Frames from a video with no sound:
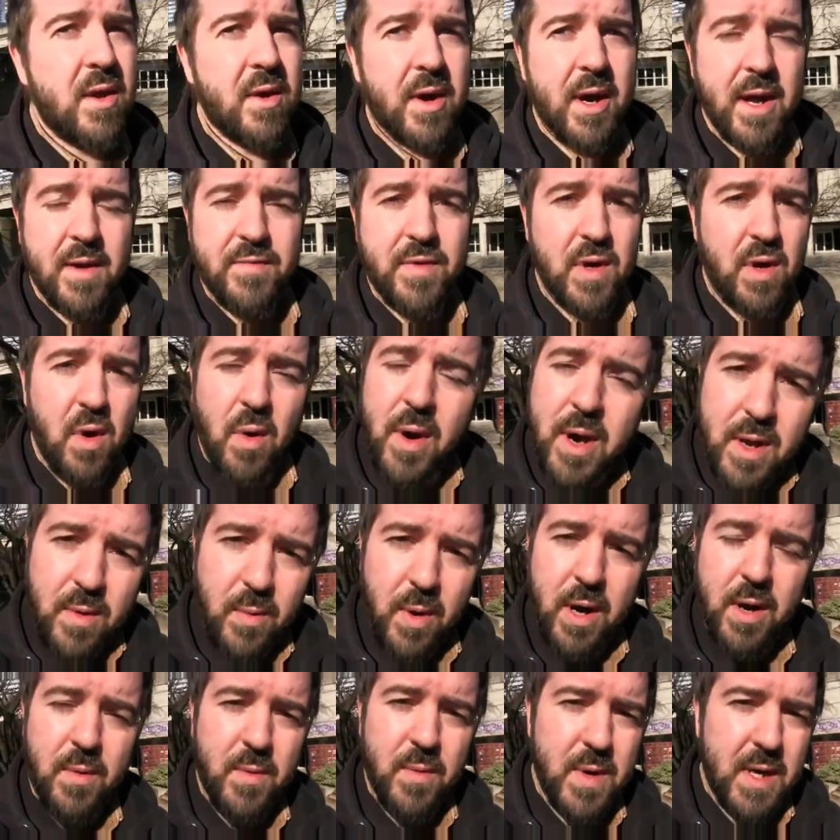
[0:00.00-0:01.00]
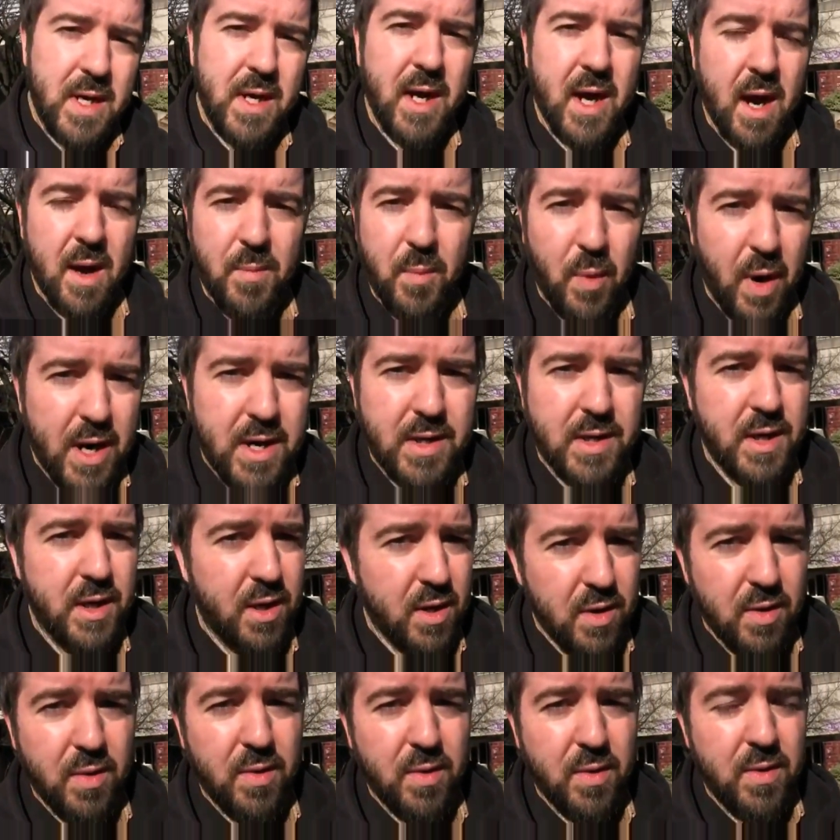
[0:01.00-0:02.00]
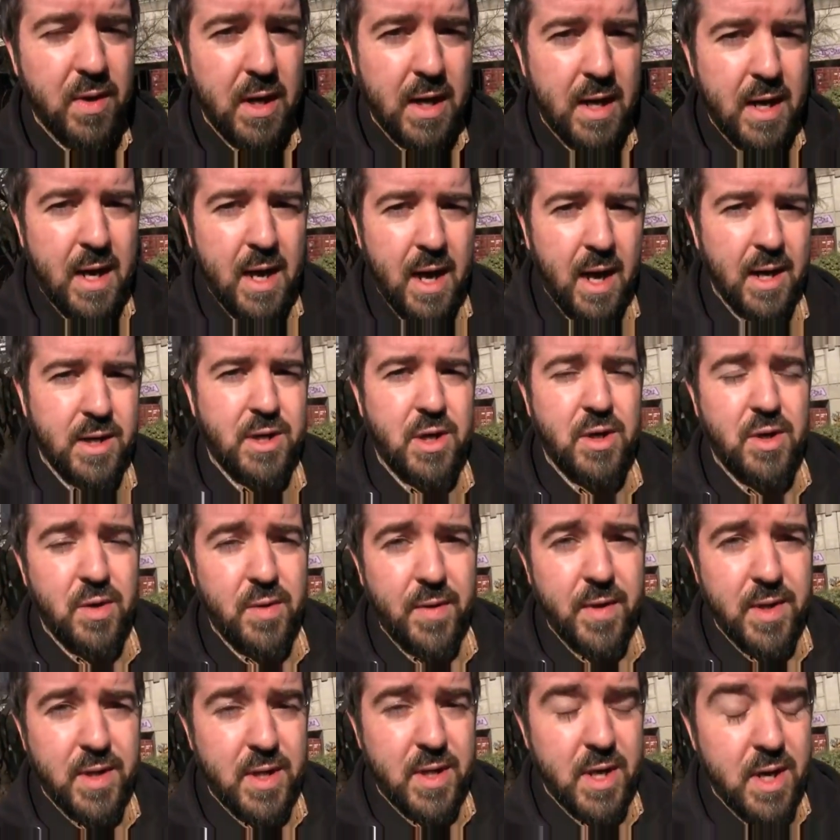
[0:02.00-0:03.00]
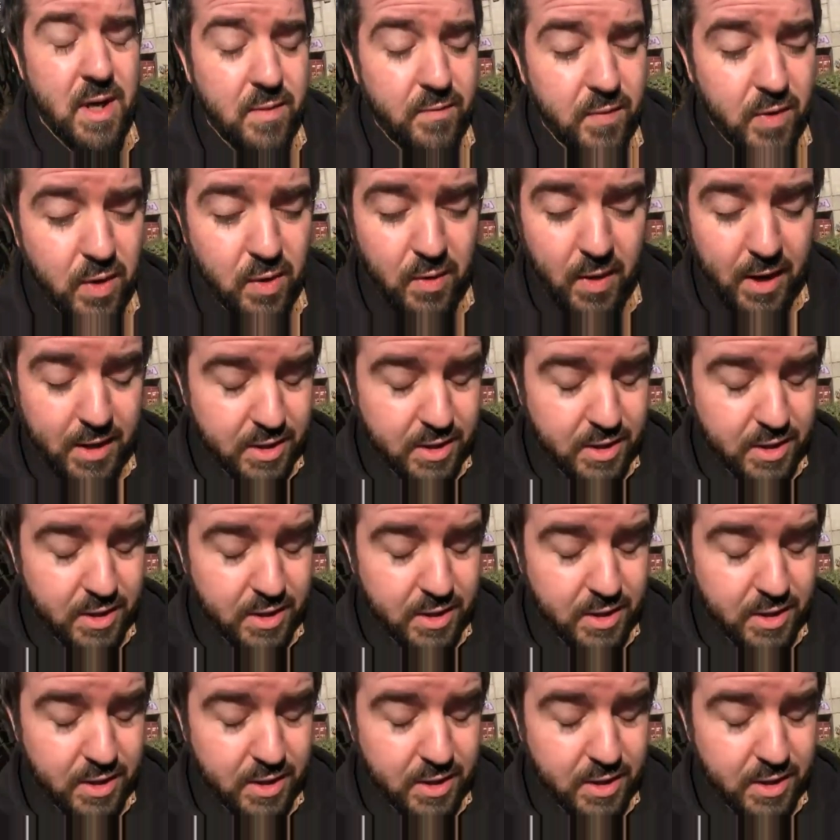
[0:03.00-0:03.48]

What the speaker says: You don't have to go anywhere. We can come right to you to do this interview.